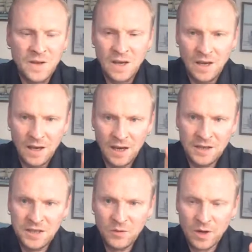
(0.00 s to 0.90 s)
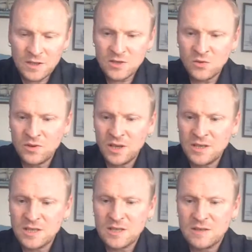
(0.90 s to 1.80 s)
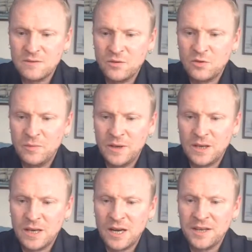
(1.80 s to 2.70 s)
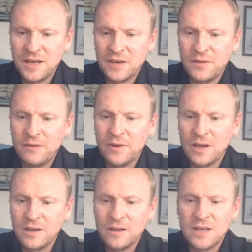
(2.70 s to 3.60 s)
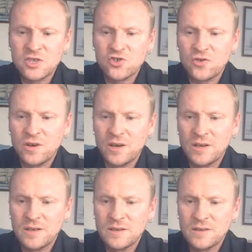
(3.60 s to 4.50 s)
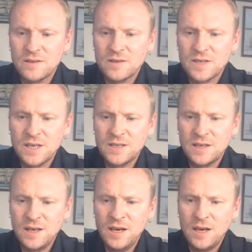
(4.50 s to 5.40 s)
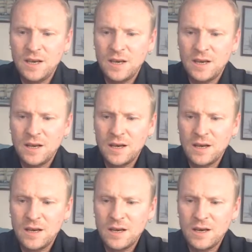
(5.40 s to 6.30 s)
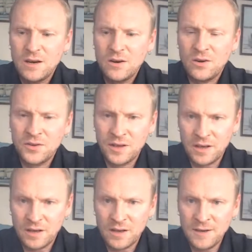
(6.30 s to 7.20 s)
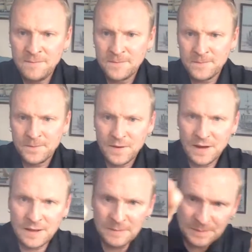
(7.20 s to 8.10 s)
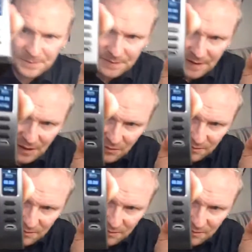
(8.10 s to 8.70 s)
80 watts on this would be kind of equivalent. Let's try 60 on the DNA. Yeah, no,